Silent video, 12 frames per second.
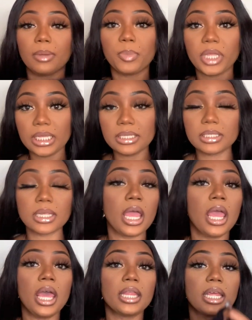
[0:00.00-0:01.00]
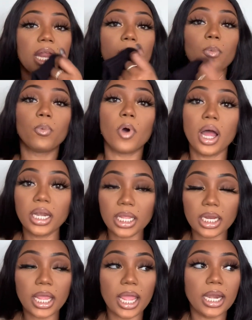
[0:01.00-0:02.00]
a piece that I
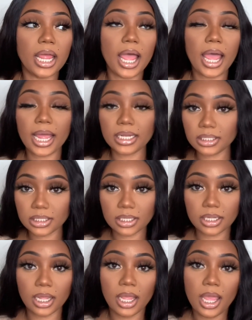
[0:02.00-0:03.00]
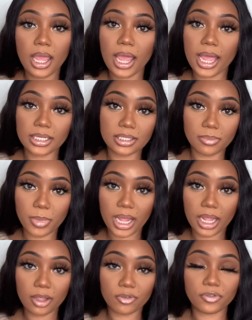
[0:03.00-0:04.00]
wanted and had to add to
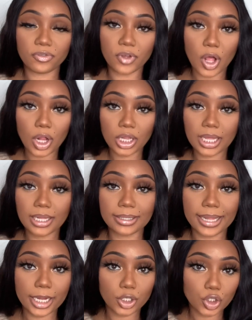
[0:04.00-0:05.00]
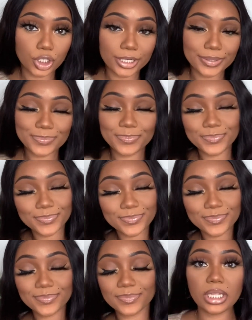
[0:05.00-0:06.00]
my fall collection
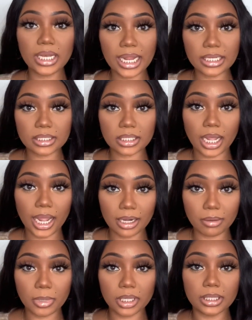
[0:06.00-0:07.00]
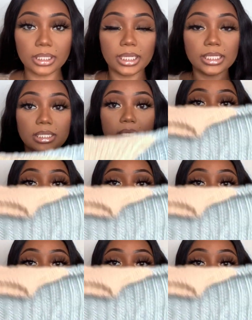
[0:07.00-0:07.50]
the next item on the list